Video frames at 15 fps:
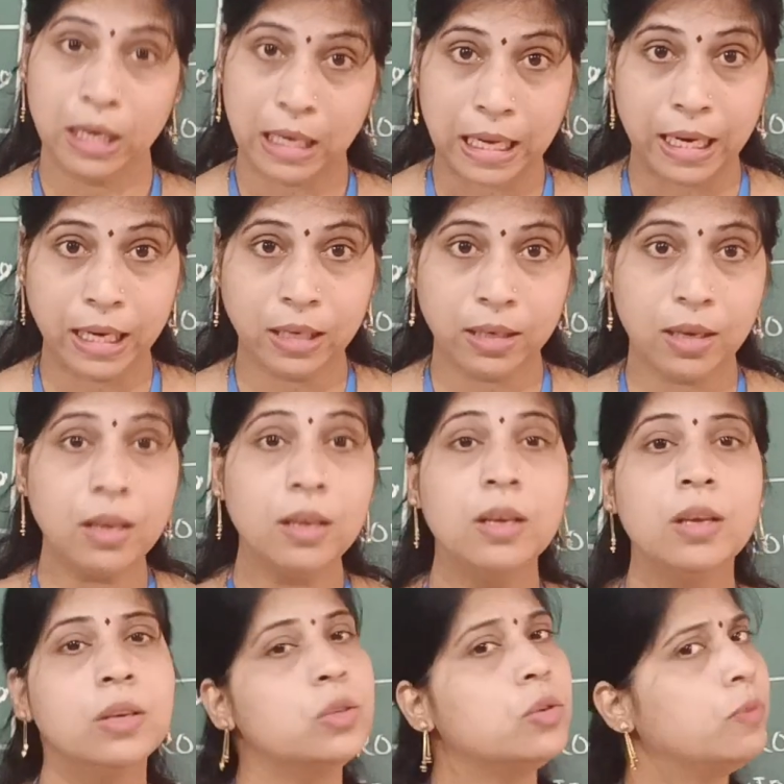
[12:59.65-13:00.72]
Correct
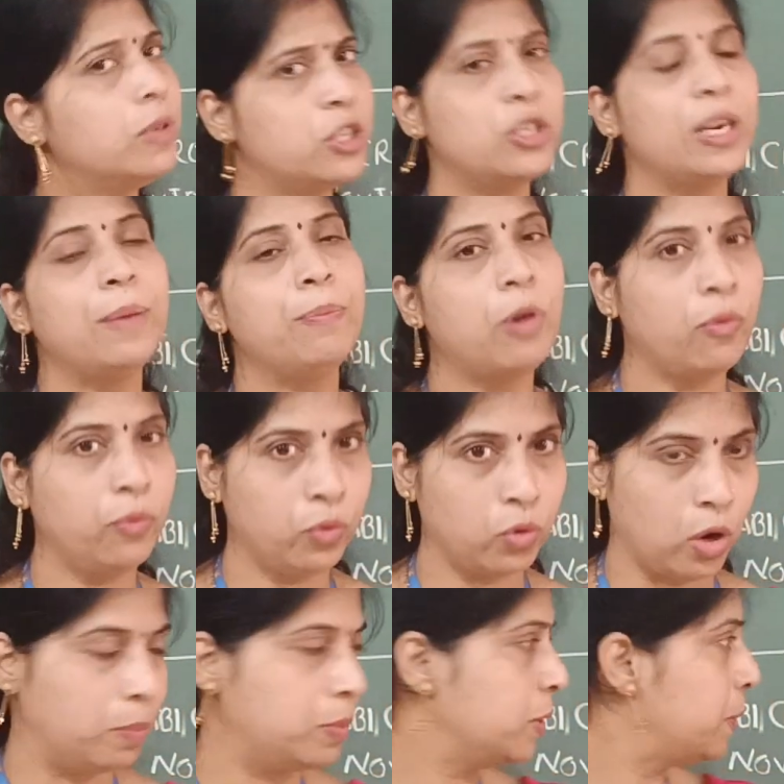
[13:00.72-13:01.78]
now? So which type of
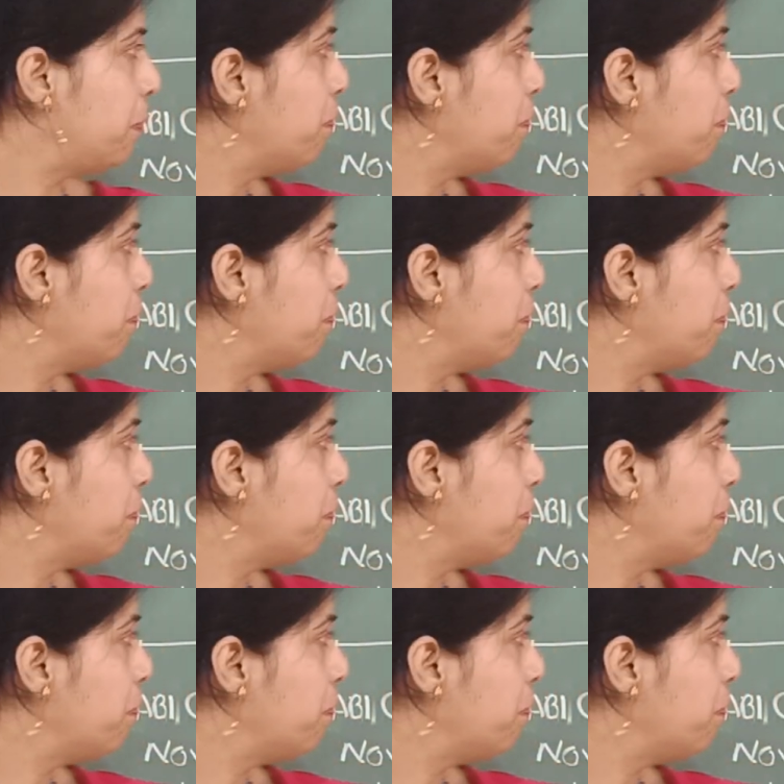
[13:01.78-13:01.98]
crops?